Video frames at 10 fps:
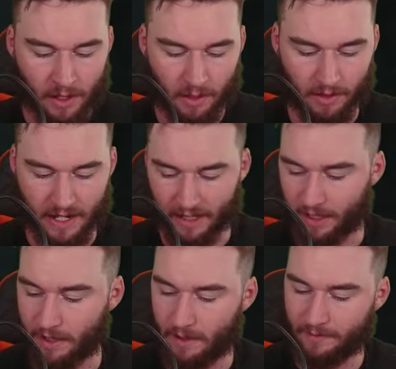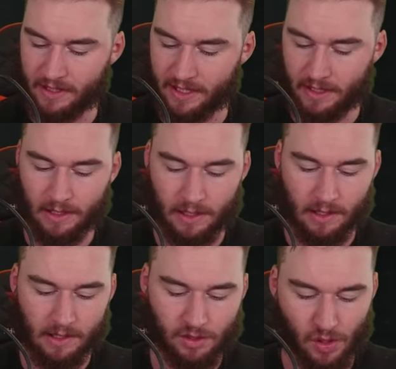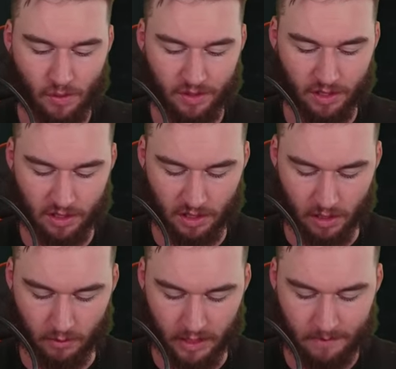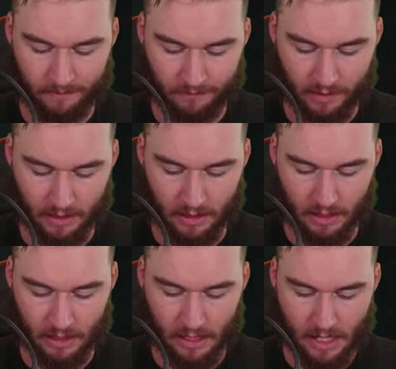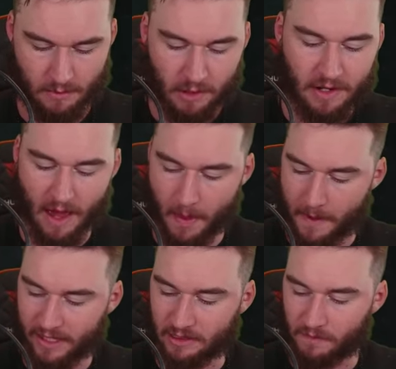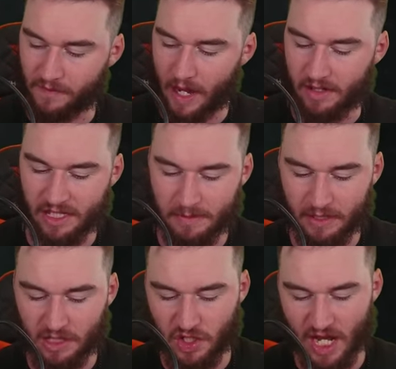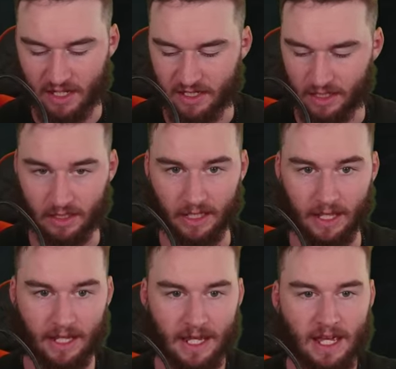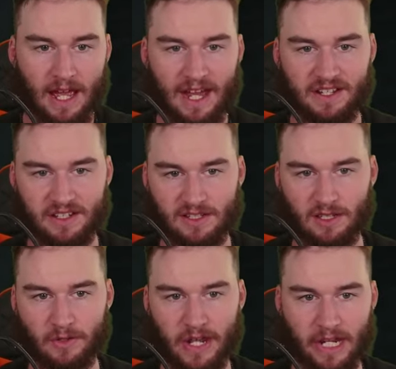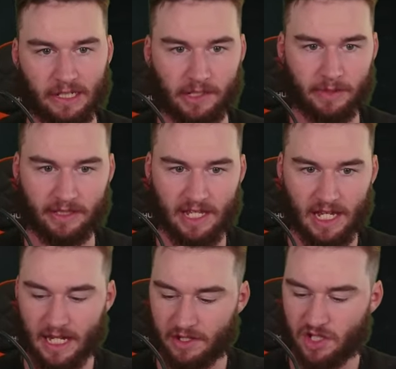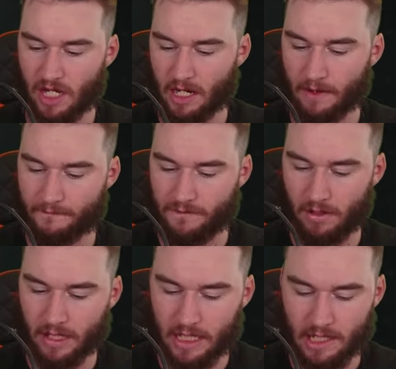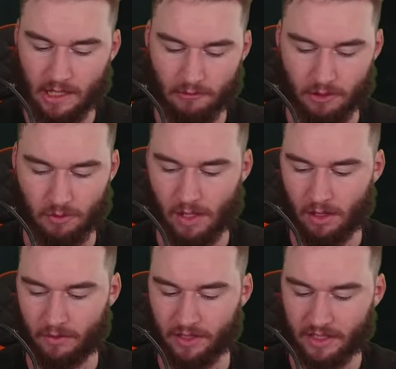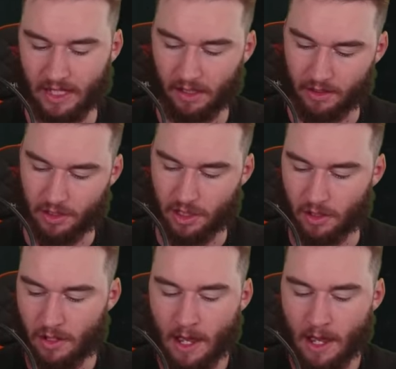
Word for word: We got Nankervis, Jordan Tagoe, and we got another best than fairest. It's Mister Jack Sinclair. Had to slow down a little bit there. And a Jack Viney in there as well, the Scanlons too.